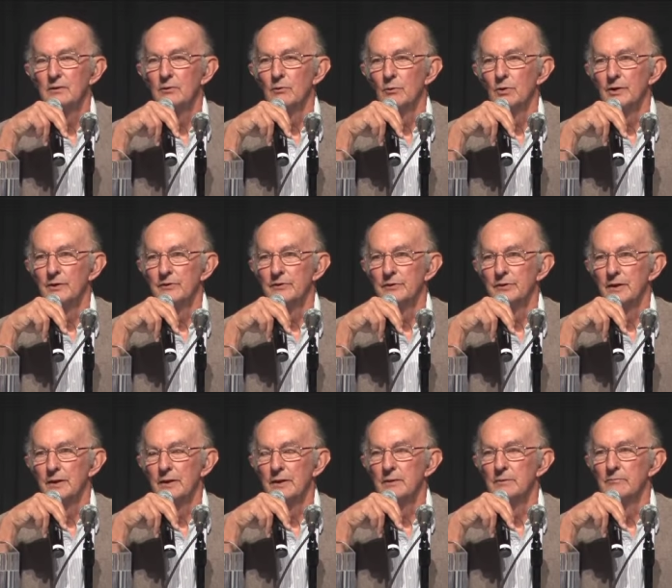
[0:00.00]
with
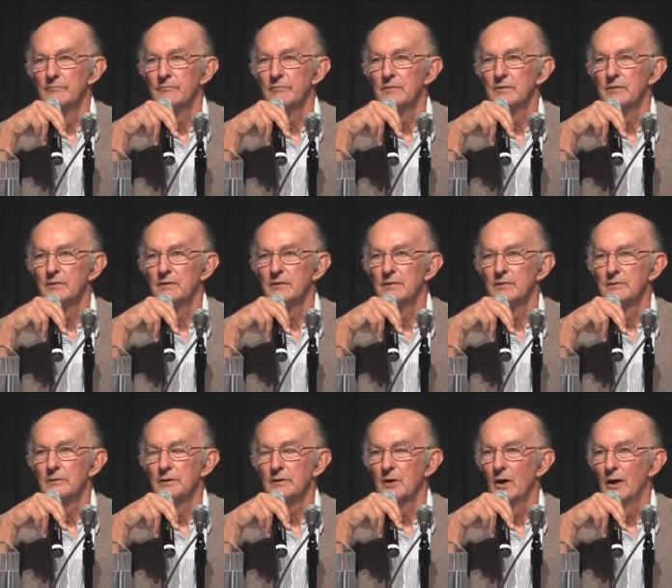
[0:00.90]
uh,
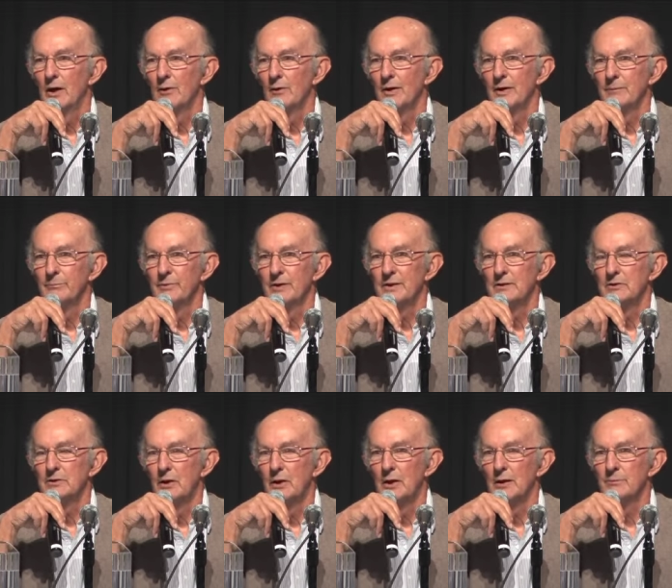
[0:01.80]
the Colorado Big
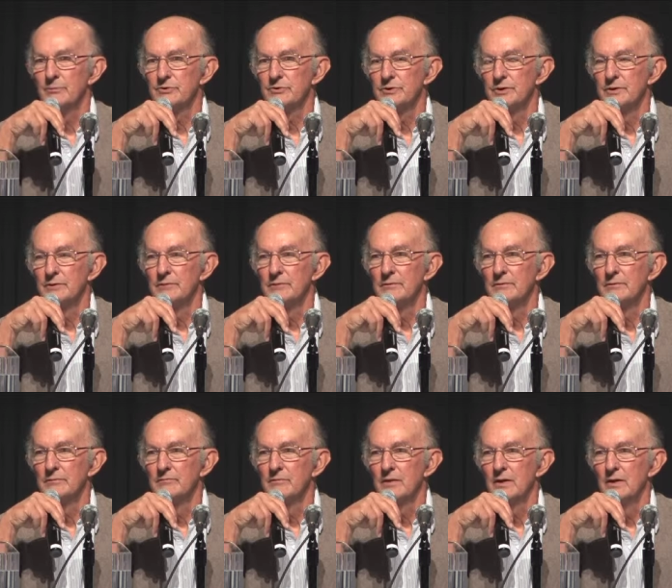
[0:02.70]
Thompson,
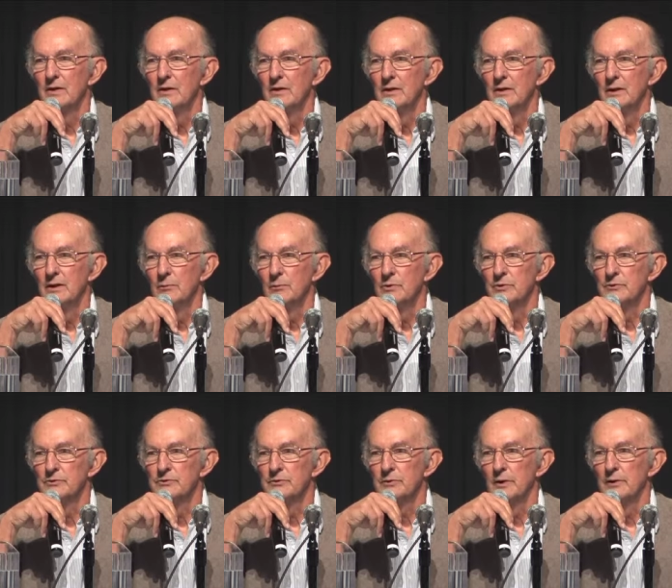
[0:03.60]
it
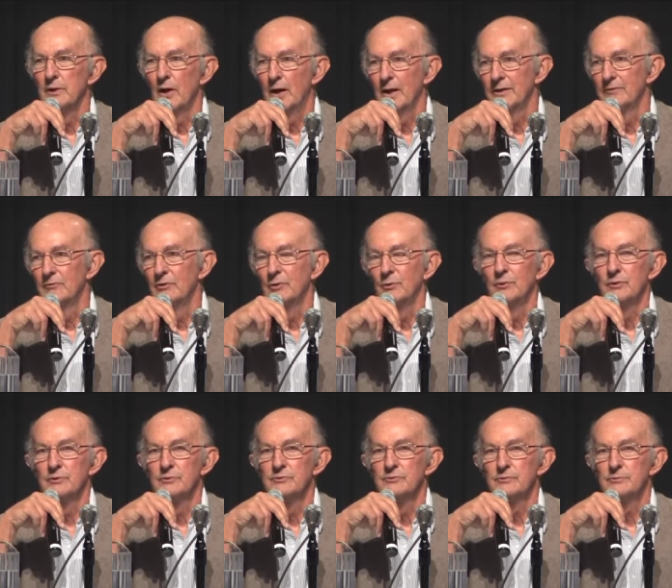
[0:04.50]
was, a lot of it
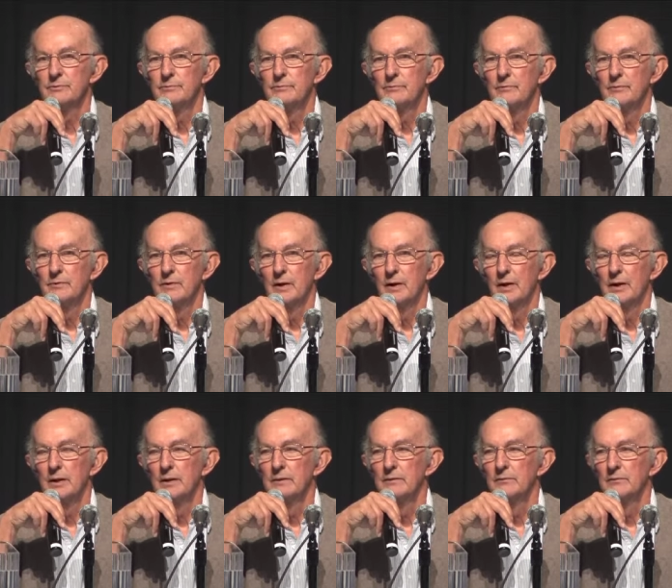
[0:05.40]
was
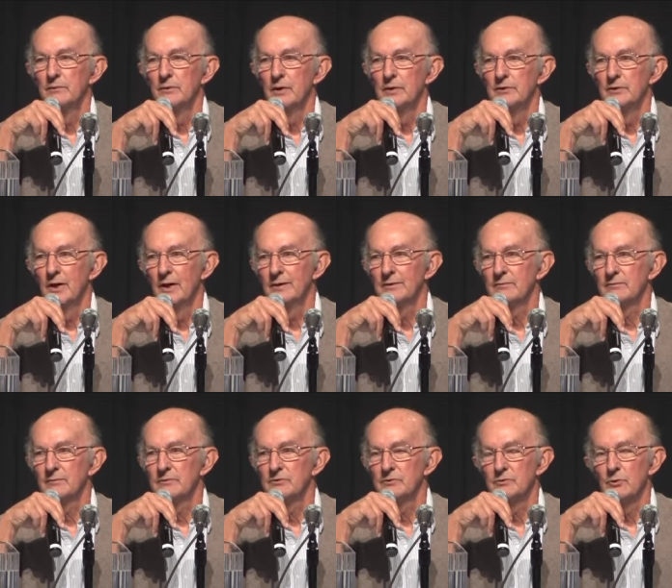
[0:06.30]
uh,
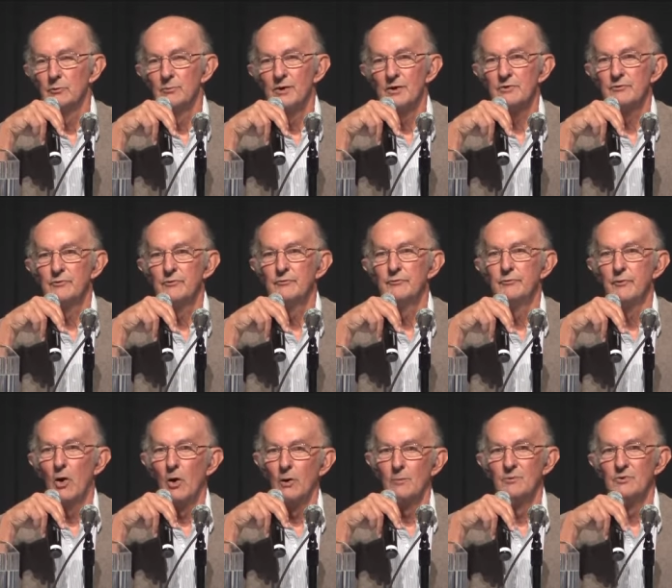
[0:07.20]
not so much
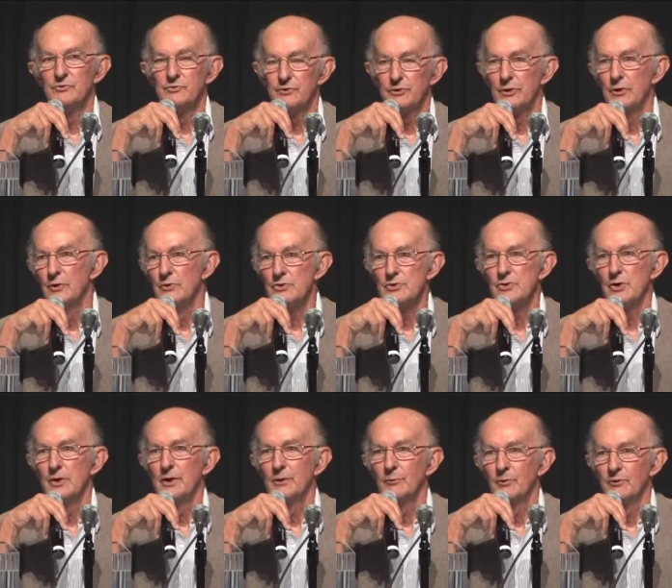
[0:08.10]
farmers
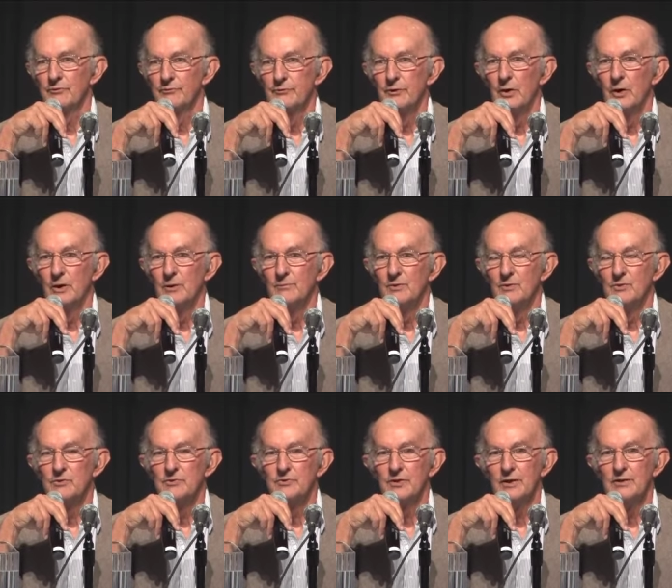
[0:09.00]
negotiating with
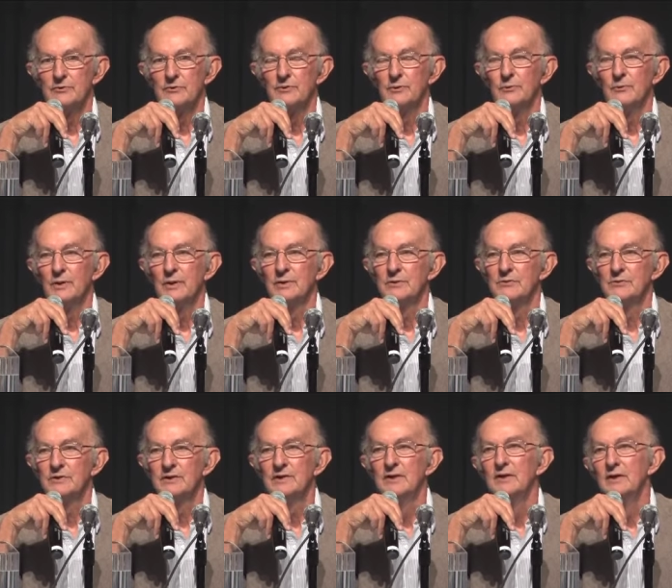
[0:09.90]
farmers as it was
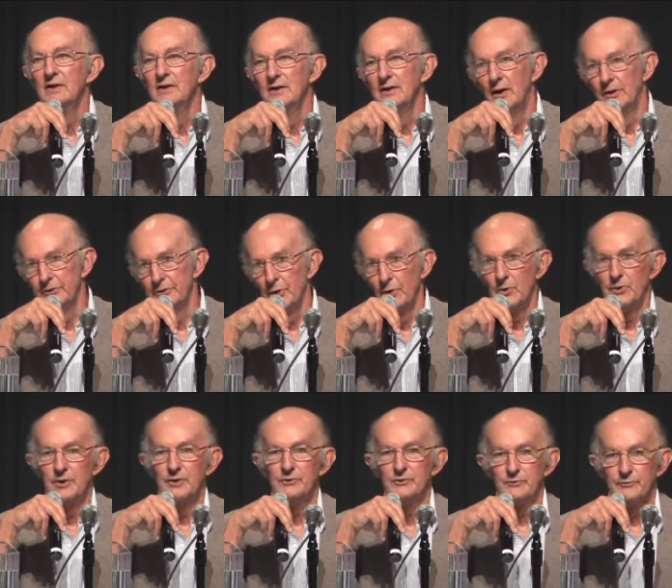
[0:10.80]

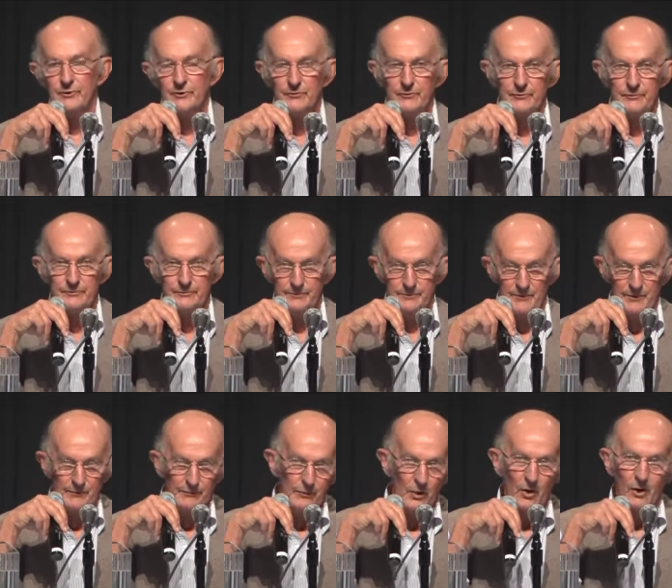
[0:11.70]
attorneys for
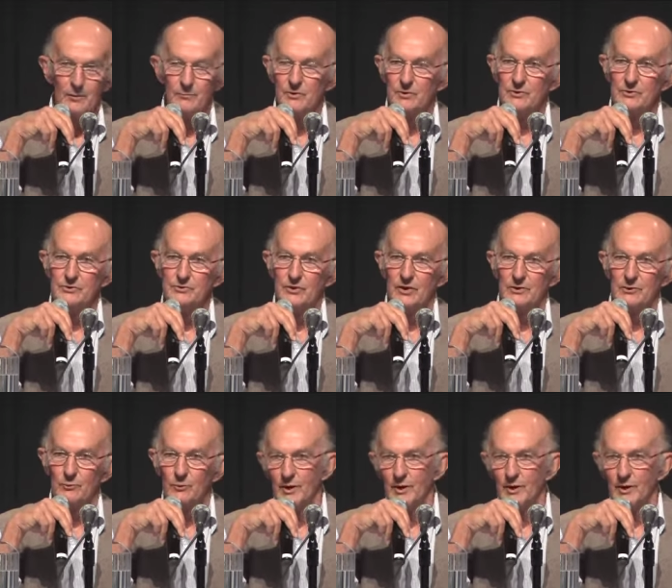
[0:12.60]
farmers on